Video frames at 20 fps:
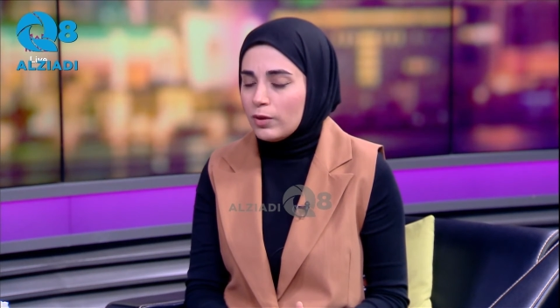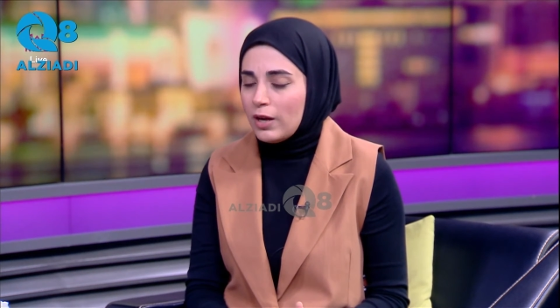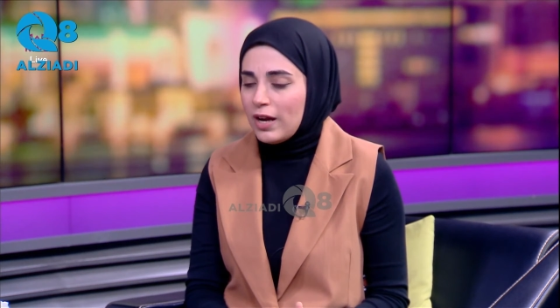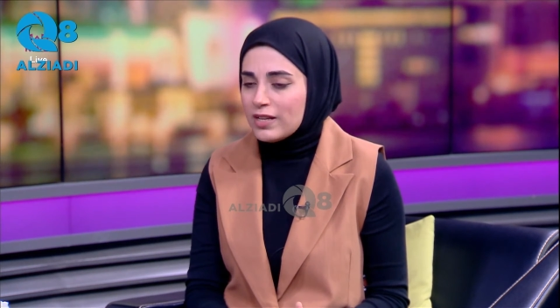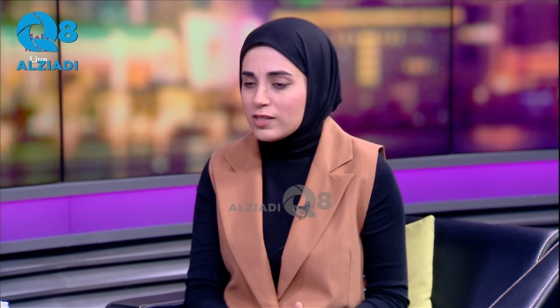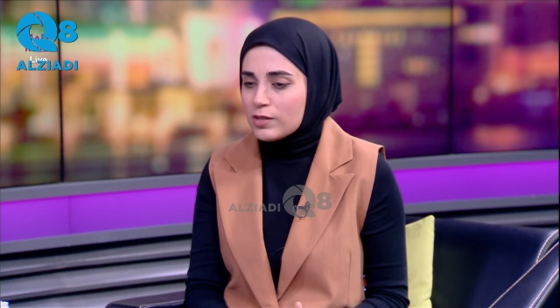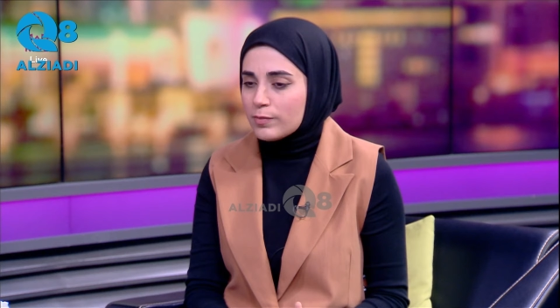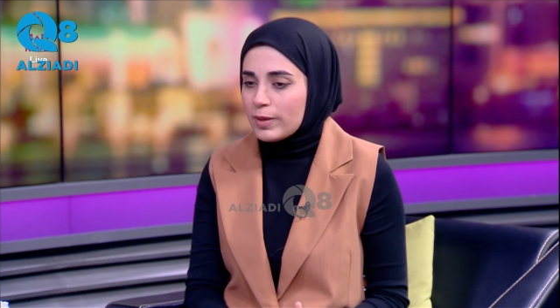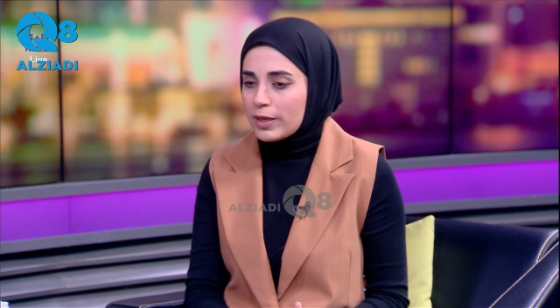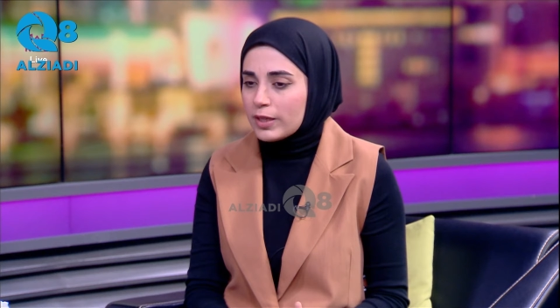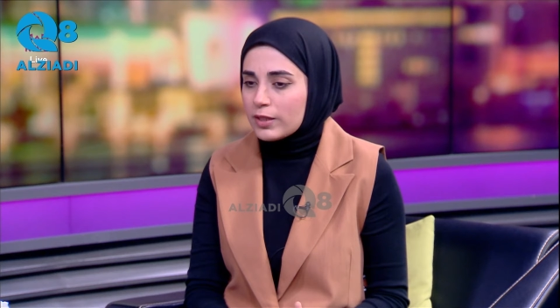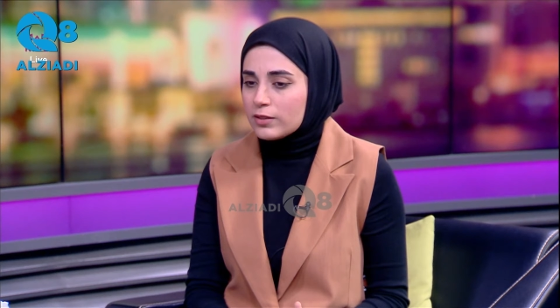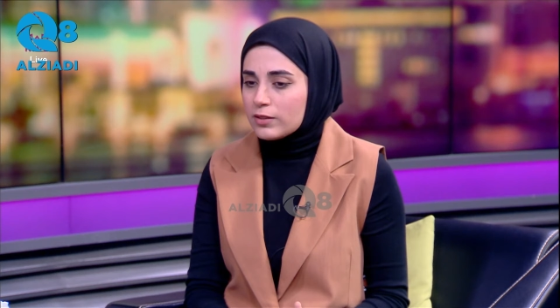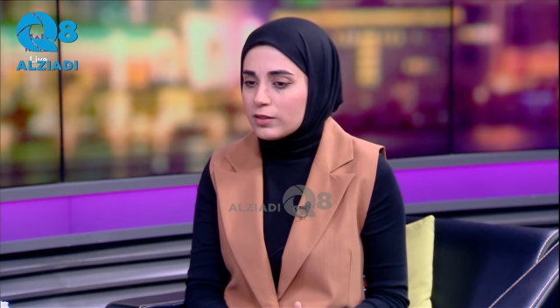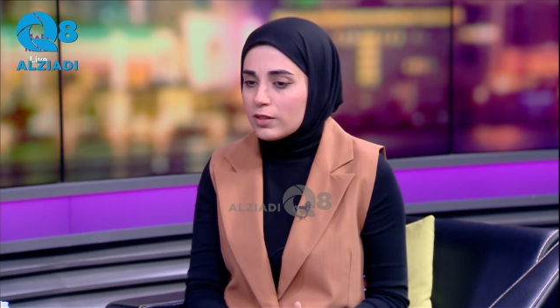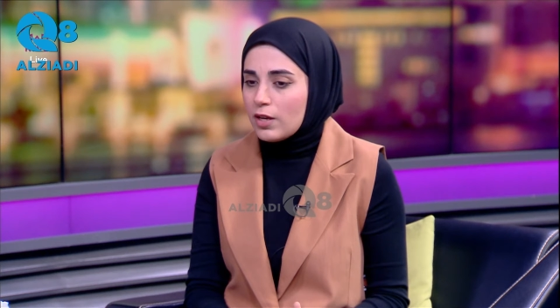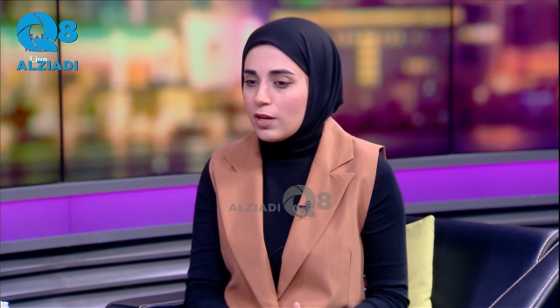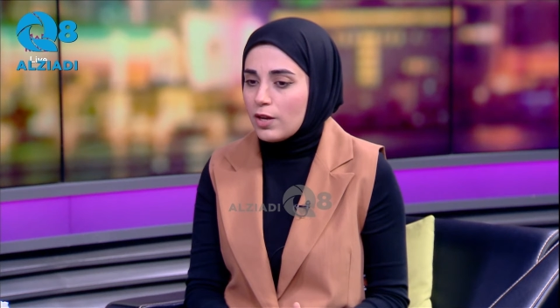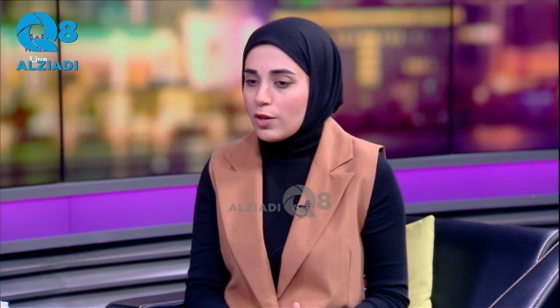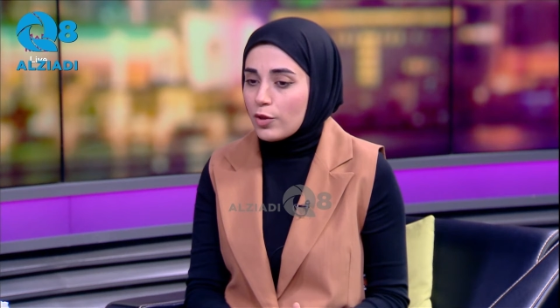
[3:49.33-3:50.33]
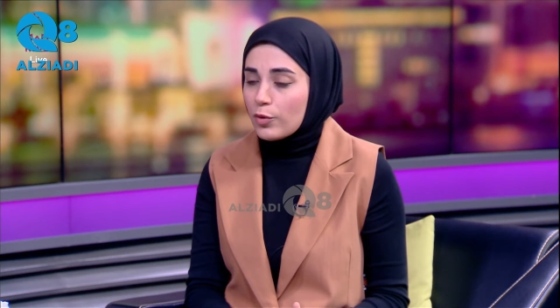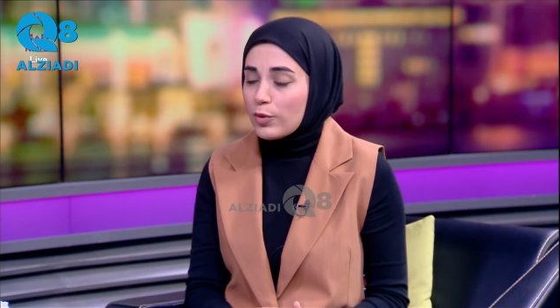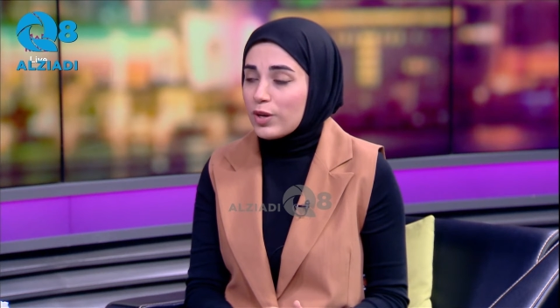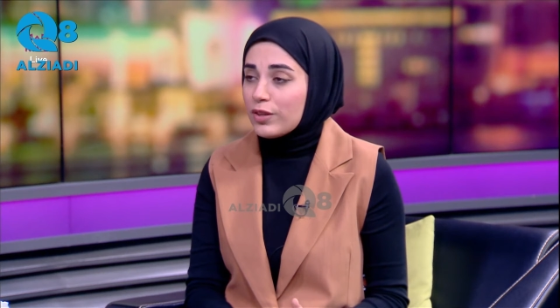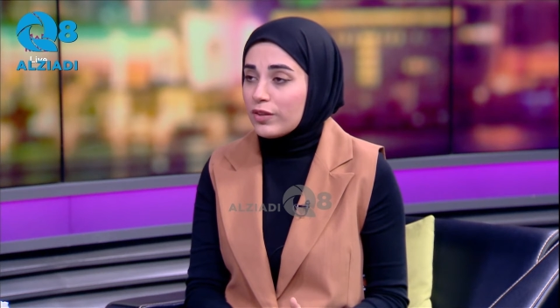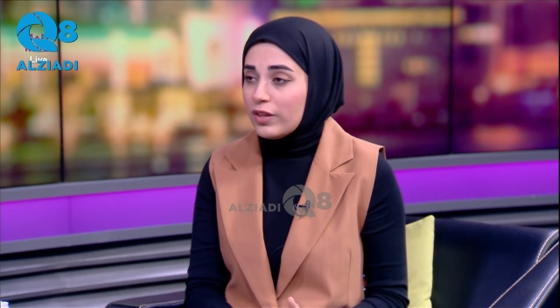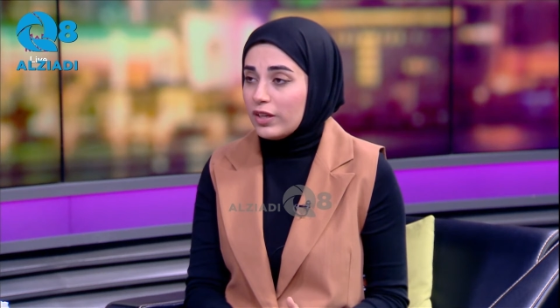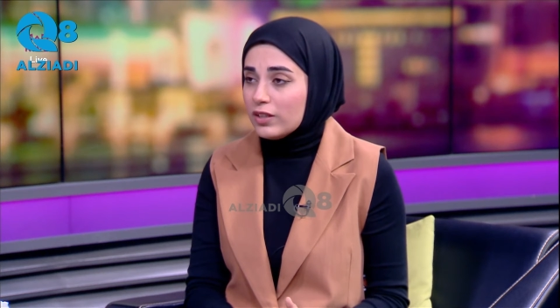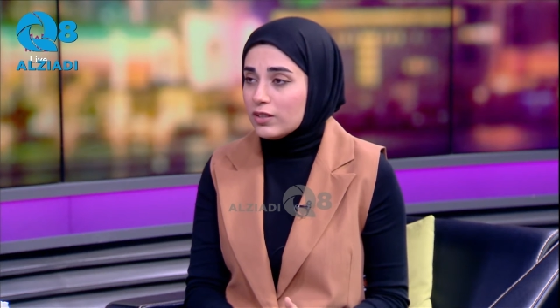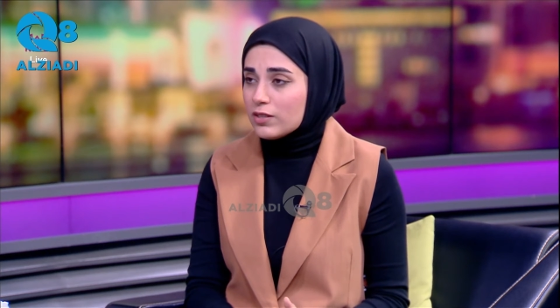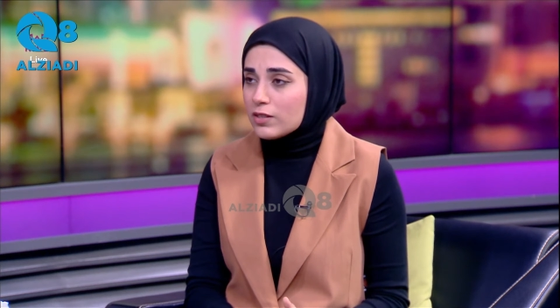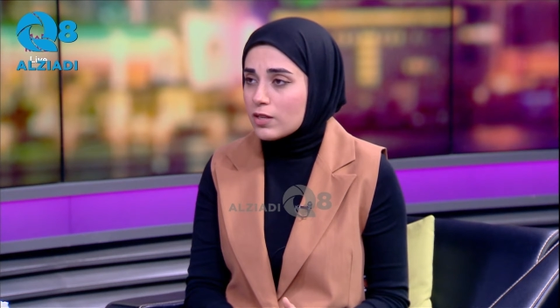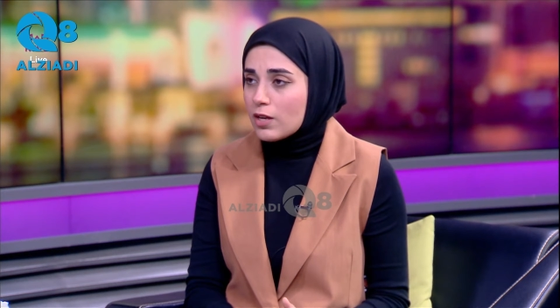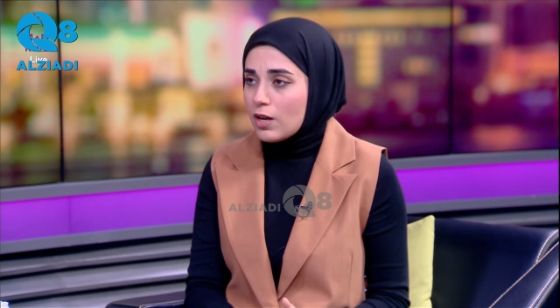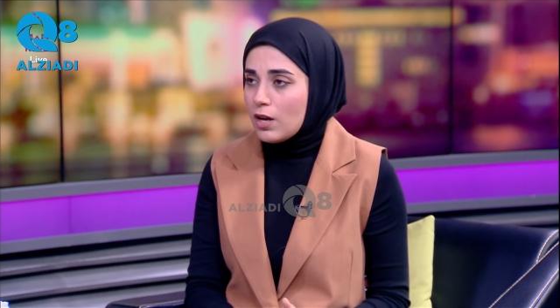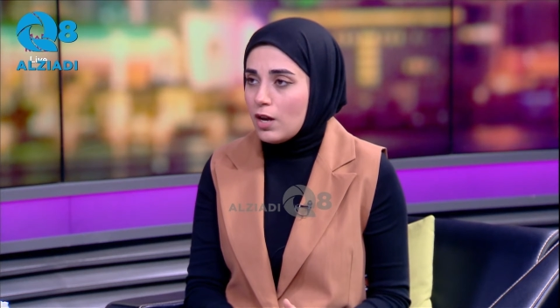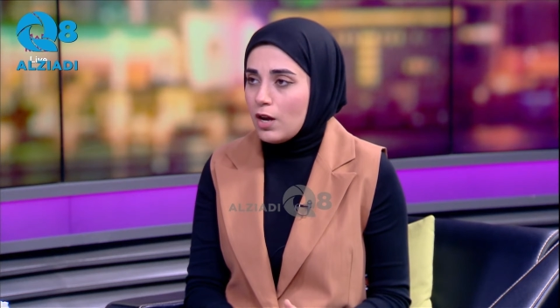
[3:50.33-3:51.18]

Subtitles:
aspect three things.